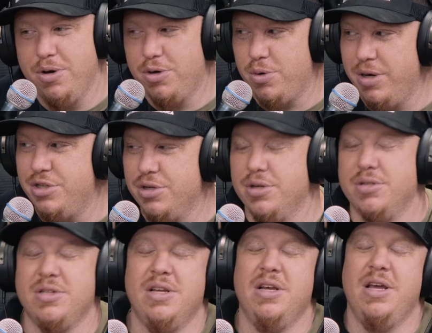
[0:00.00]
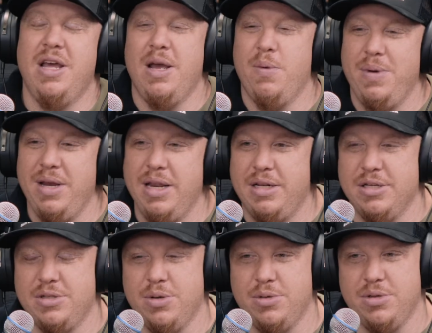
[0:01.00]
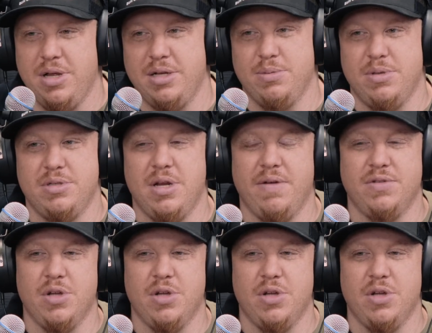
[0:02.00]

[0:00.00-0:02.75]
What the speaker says: creatures, and we need to socialize with stuff.